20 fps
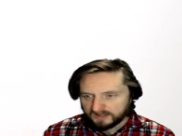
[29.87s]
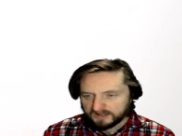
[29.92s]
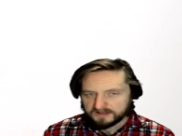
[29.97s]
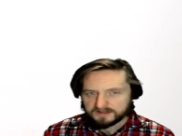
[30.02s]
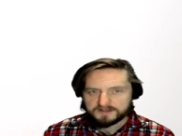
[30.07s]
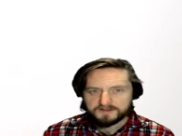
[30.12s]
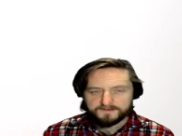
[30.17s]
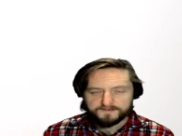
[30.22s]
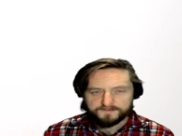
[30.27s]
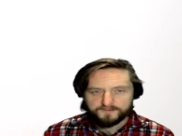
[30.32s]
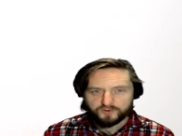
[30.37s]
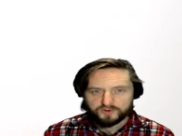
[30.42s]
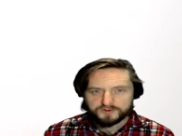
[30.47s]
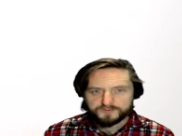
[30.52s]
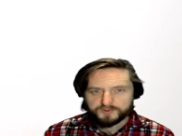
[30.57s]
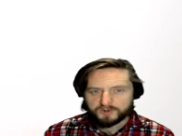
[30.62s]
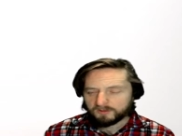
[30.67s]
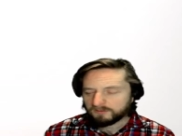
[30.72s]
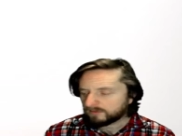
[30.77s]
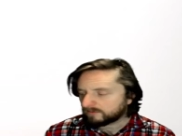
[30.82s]
force
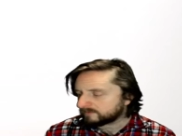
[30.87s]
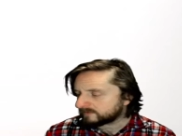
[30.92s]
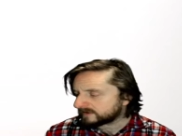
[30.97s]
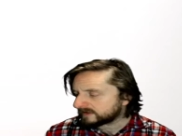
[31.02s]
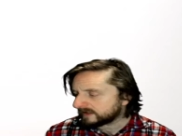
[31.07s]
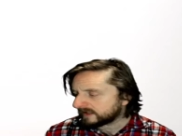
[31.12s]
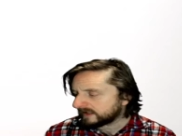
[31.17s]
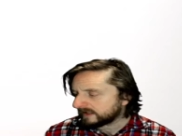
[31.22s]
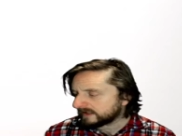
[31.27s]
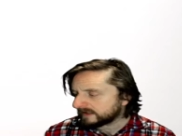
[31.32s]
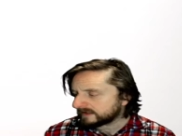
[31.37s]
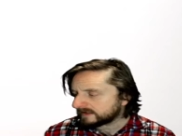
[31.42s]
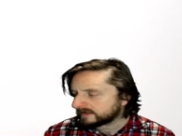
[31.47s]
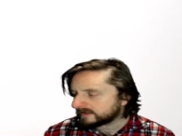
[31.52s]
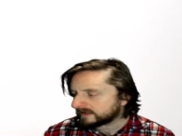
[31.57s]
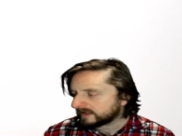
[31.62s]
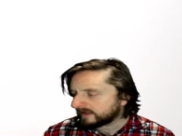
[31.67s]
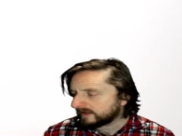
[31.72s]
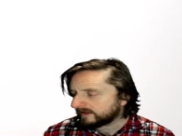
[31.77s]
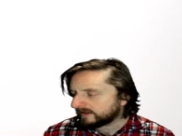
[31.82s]
problems is
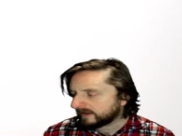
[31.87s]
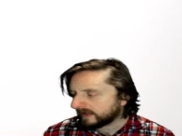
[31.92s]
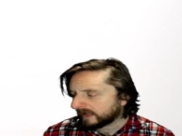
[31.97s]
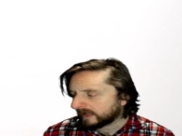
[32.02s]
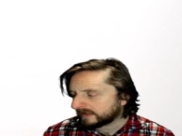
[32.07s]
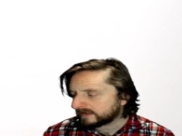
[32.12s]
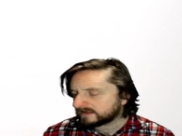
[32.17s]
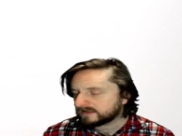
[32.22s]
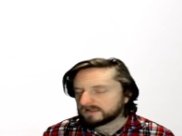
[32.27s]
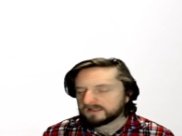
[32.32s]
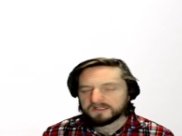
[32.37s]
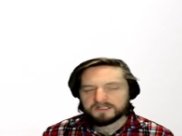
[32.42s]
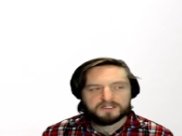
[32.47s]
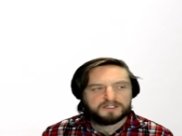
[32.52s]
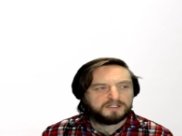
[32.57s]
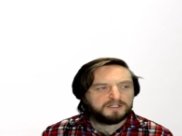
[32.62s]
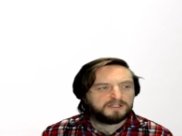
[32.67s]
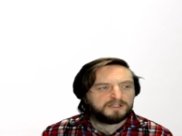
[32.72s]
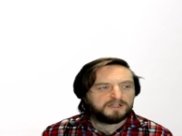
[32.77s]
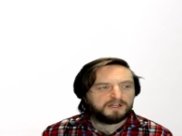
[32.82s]
that
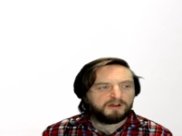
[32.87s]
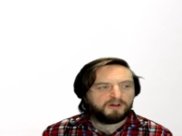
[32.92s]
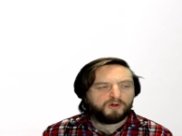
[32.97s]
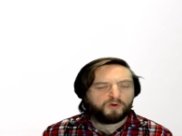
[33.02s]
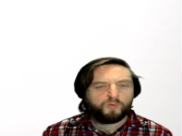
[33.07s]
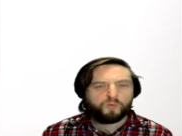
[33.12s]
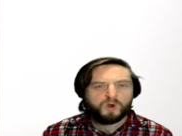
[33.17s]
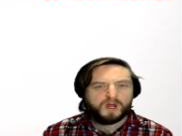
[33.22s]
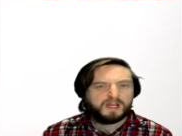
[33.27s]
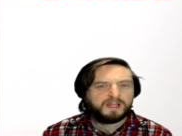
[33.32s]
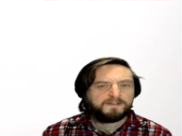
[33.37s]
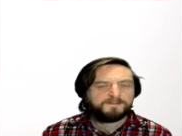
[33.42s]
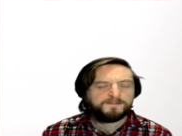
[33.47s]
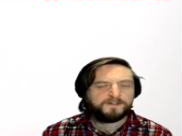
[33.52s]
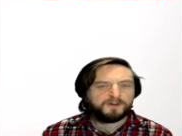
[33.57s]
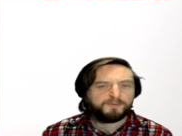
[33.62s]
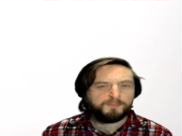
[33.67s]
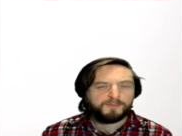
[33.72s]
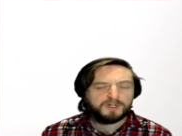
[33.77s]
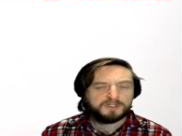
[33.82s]
they're a way
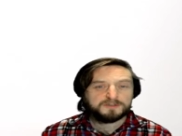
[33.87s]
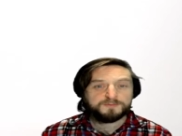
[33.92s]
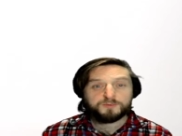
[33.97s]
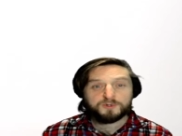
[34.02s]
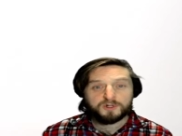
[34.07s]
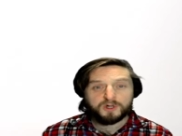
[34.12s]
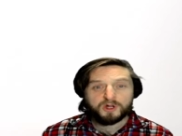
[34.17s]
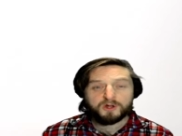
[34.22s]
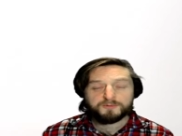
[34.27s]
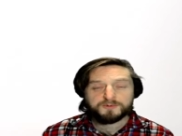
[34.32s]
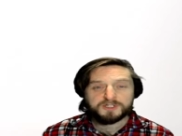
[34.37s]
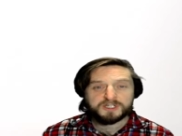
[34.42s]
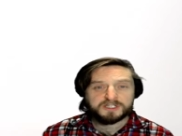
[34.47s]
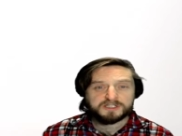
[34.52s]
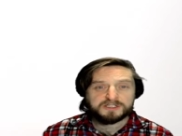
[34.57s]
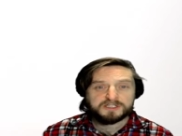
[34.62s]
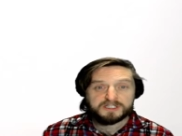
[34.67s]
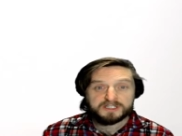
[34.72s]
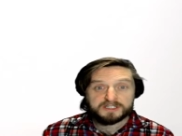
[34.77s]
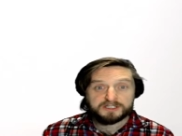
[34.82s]
for multiple objects
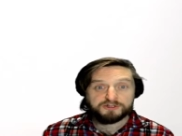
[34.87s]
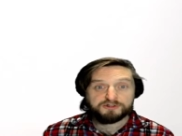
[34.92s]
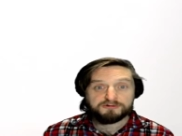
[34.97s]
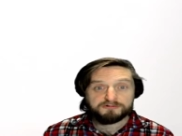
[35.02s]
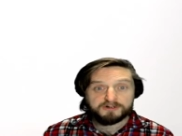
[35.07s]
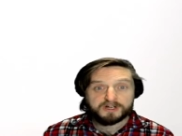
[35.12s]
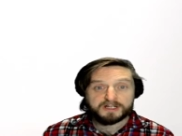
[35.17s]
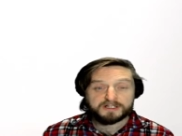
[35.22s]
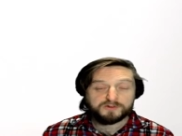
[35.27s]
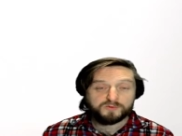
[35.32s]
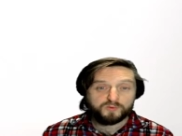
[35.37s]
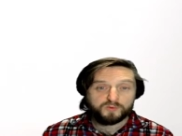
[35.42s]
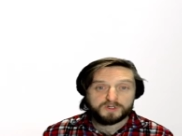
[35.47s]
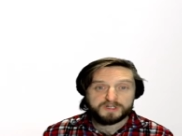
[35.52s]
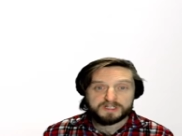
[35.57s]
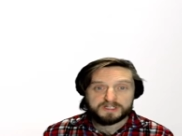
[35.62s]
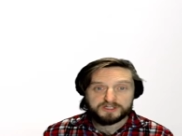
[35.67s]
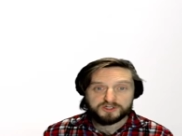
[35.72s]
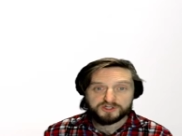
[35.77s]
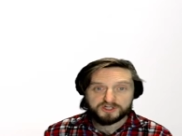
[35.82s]
to interact with
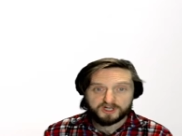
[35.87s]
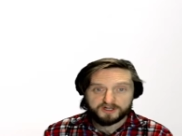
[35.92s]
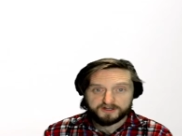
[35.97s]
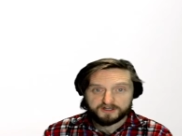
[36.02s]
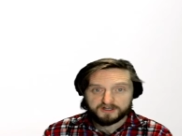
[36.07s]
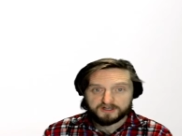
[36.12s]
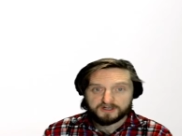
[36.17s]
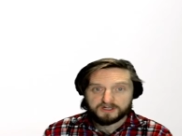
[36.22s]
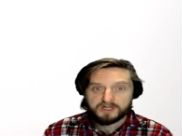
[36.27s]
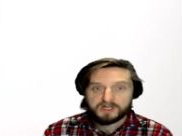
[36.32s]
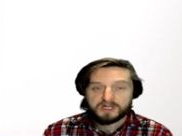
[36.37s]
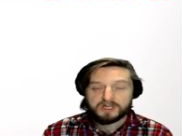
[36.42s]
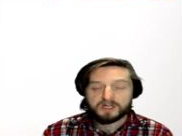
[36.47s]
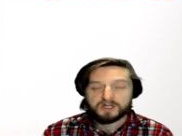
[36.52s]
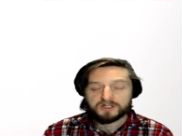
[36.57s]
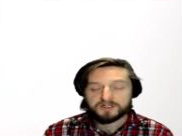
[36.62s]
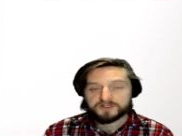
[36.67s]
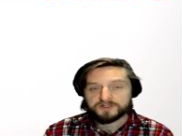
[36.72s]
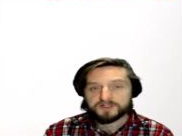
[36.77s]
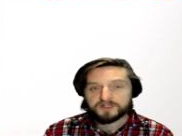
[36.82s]
each other,
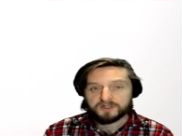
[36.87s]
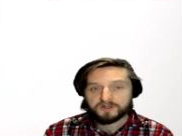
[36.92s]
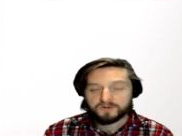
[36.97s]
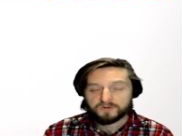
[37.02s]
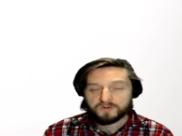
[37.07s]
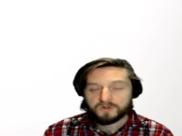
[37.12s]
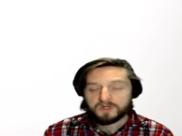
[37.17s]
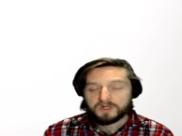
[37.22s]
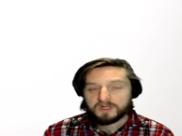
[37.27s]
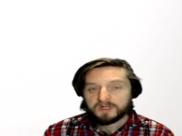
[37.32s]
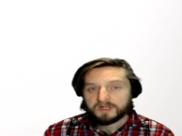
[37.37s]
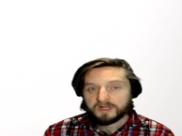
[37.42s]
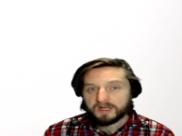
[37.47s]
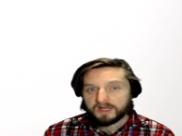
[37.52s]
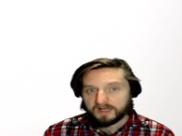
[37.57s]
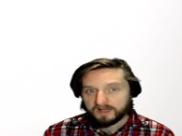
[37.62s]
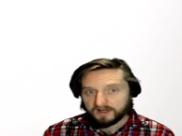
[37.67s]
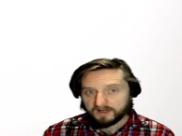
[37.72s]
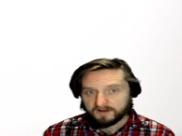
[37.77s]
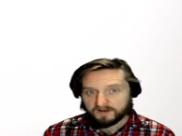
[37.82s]
and so
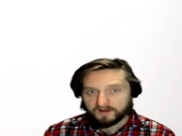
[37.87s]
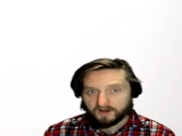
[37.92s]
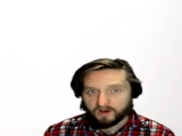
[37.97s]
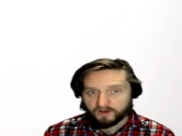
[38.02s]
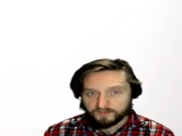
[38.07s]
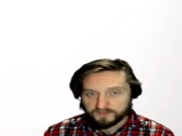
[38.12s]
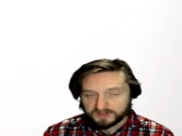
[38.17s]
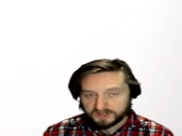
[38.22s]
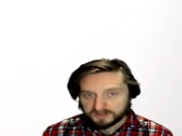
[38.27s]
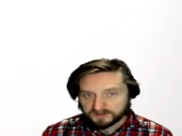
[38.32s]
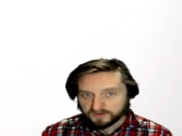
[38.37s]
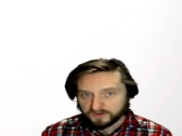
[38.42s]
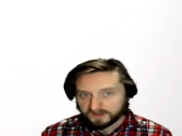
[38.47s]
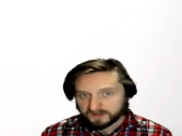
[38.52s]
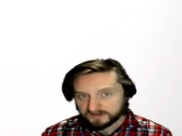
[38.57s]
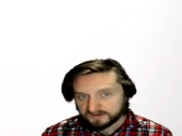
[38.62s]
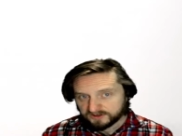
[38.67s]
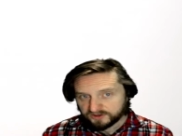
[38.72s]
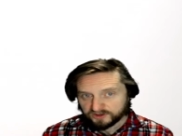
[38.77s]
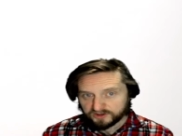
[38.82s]
objects to
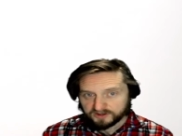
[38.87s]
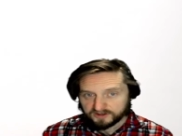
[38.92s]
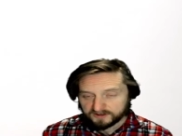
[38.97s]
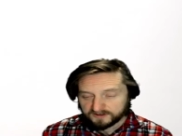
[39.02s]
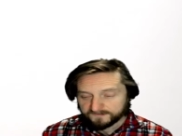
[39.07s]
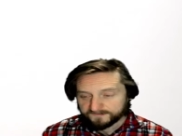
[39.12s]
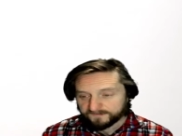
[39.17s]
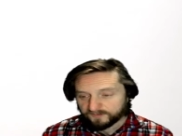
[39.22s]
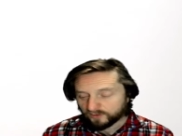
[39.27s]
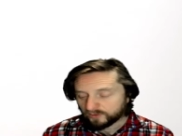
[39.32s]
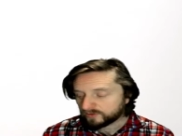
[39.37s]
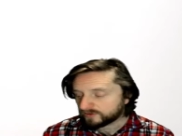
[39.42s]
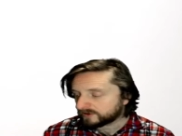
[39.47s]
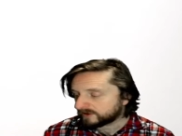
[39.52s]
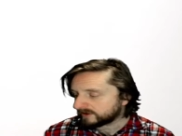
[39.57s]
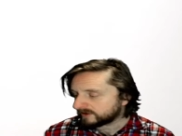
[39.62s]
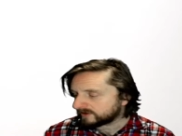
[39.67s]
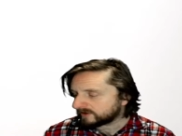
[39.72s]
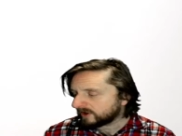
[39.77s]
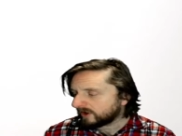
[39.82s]
exert
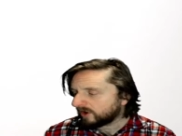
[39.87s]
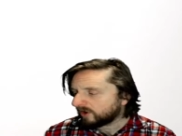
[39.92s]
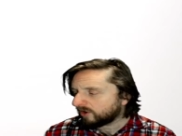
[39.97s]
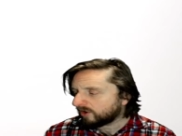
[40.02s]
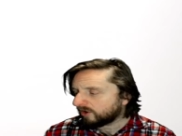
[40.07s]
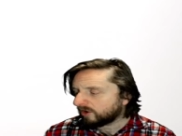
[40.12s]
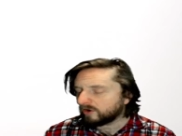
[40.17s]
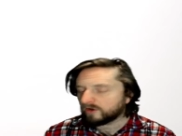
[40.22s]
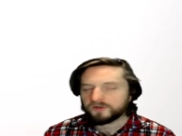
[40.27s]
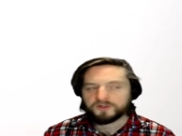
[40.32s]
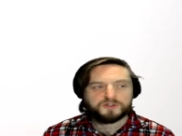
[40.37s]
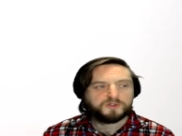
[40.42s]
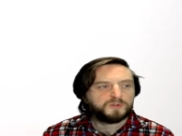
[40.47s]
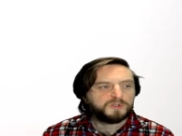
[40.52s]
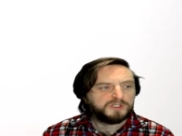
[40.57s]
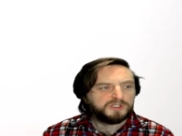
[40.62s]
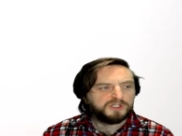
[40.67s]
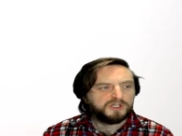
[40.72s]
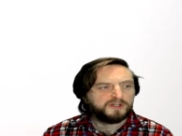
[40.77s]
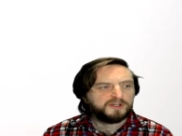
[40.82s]
forces onto
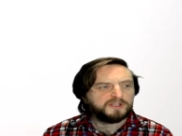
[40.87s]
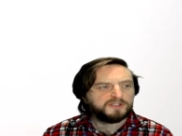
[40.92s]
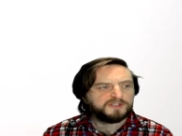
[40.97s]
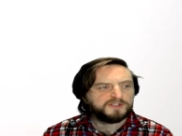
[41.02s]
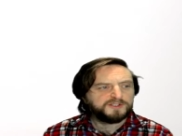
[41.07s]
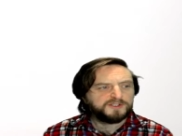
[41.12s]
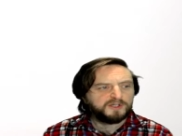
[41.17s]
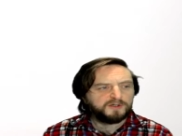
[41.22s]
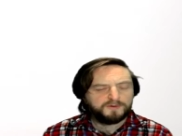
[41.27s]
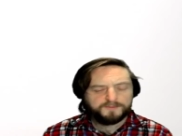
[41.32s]
each other. So